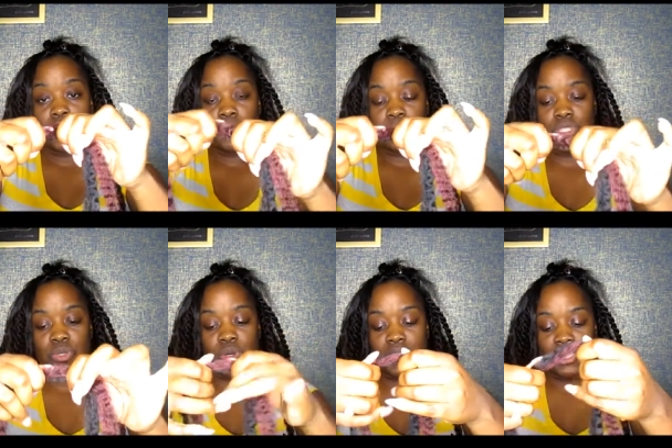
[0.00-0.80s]
but you
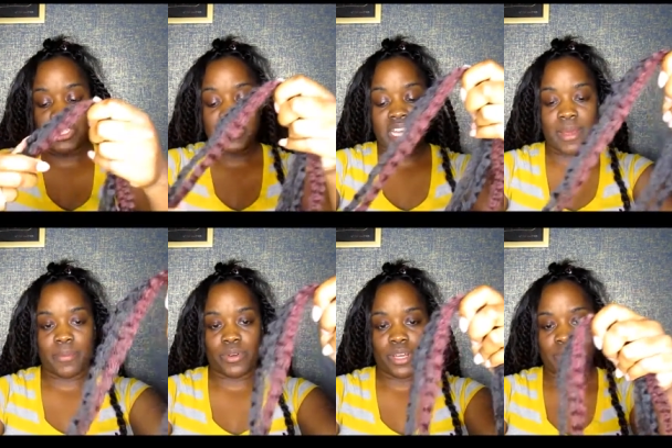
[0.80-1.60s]
want to just
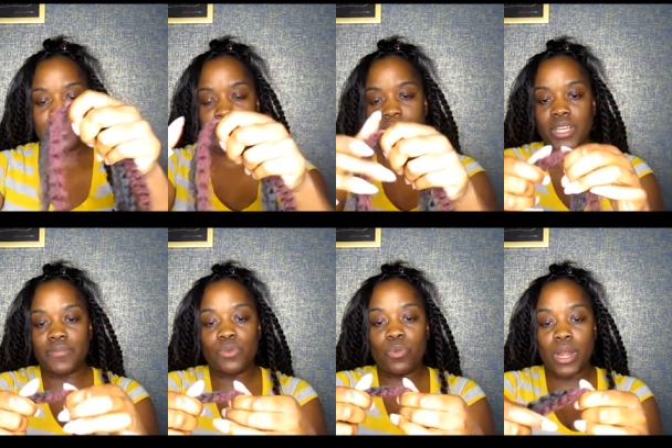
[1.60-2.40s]
taper it. If
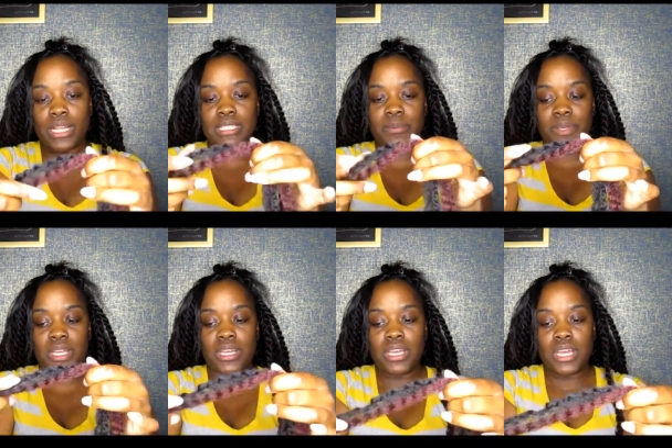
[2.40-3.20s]
you want it to
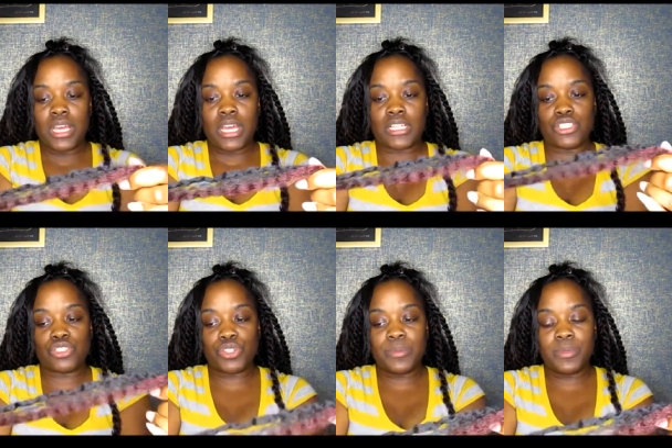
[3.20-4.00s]
be
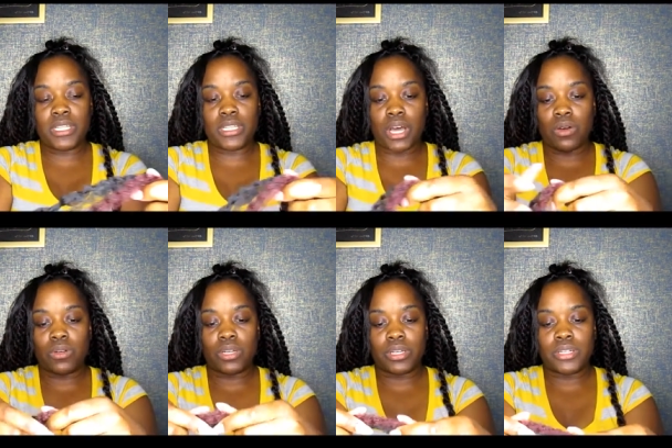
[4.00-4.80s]
extremely
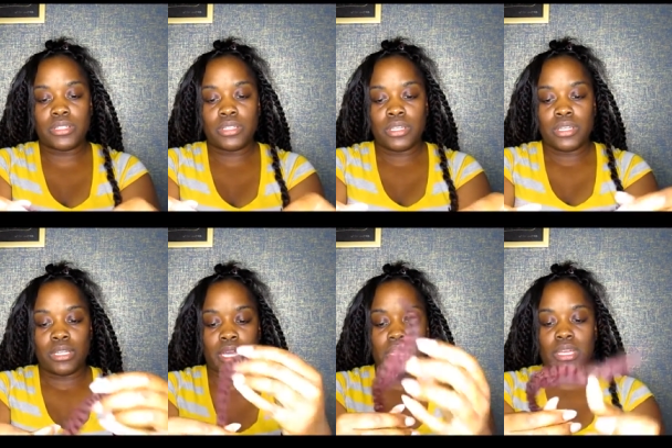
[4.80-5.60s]
longer,
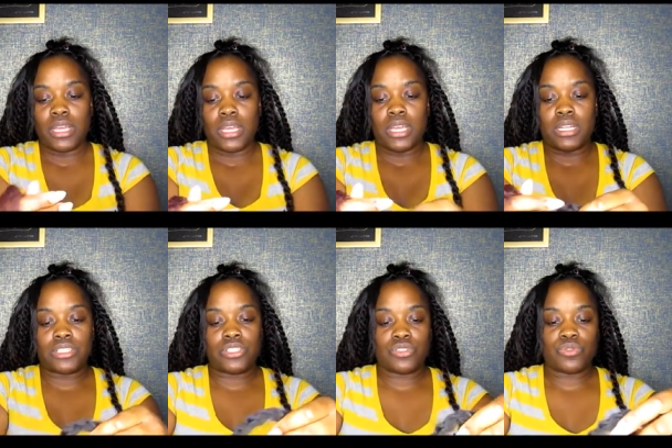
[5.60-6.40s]
like an
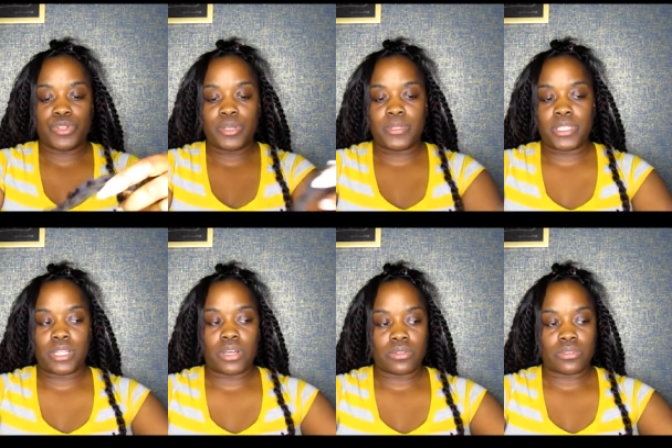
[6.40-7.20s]
extremely
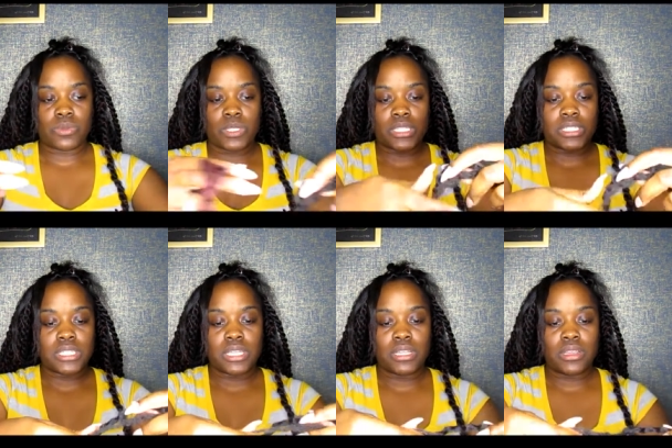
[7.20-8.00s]
long twist,
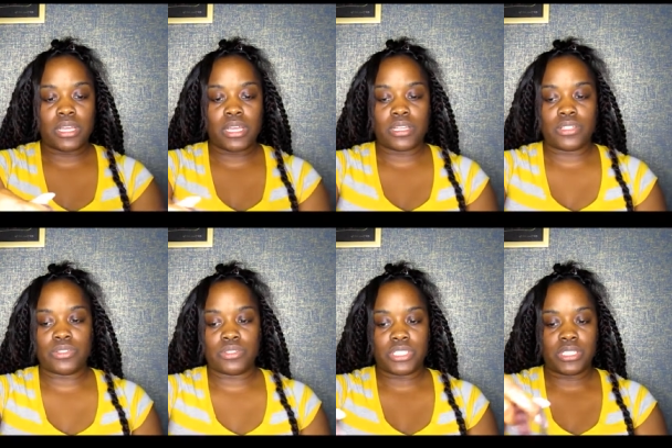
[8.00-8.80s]
then
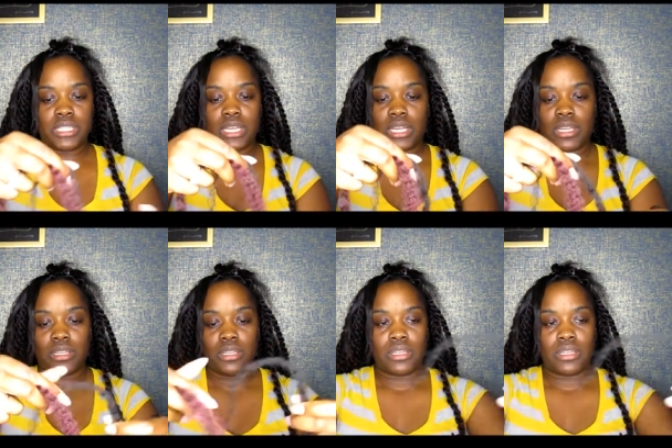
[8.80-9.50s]
you'll just get